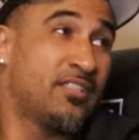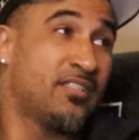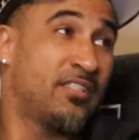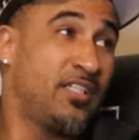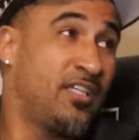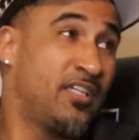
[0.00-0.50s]

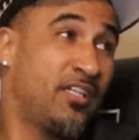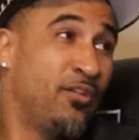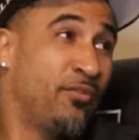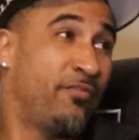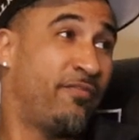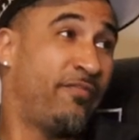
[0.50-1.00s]
Chico,
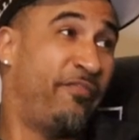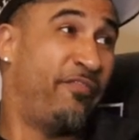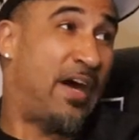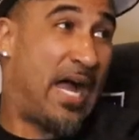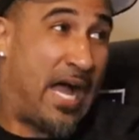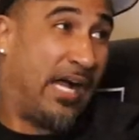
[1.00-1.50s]
mm.
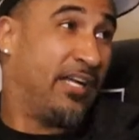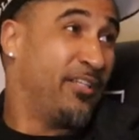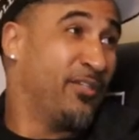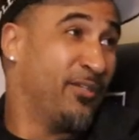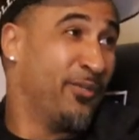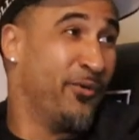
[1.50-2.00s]

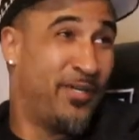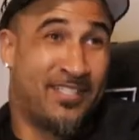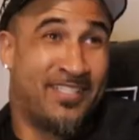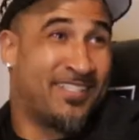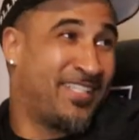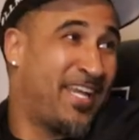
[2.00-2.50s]
Who is the
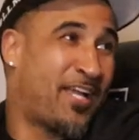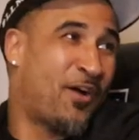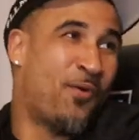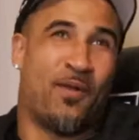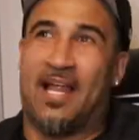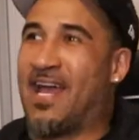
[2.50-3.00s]
Chico?
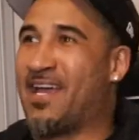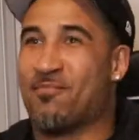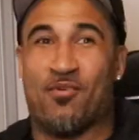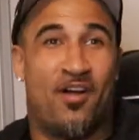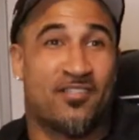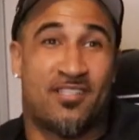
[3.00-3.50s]
Like,
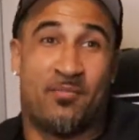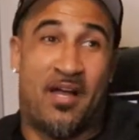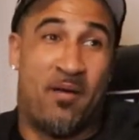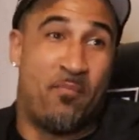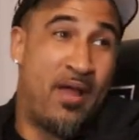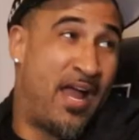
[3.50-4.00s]
bro, I'm talking
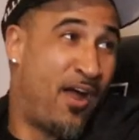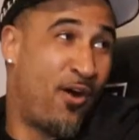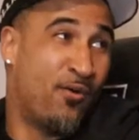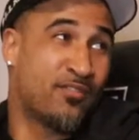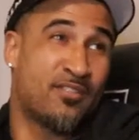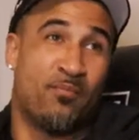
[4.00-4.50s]
about
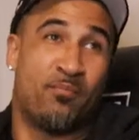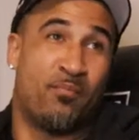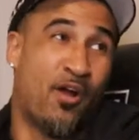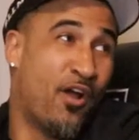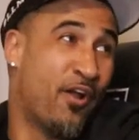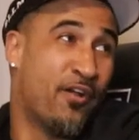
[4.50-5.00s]
bounce, he like
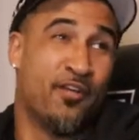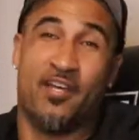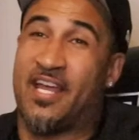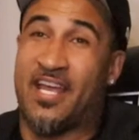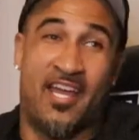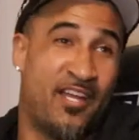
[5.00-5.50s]
burner, that.
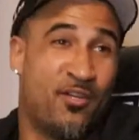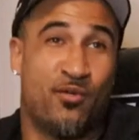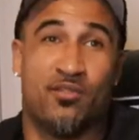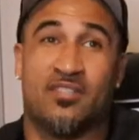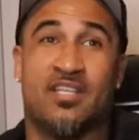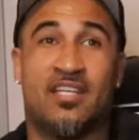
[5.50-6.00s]

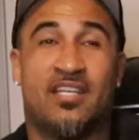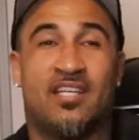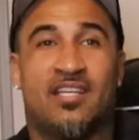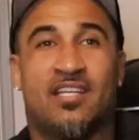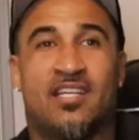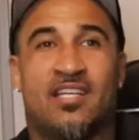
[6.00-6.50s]
handles. He
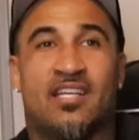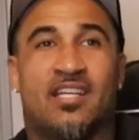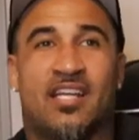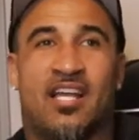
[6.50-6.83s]
like that, bro. And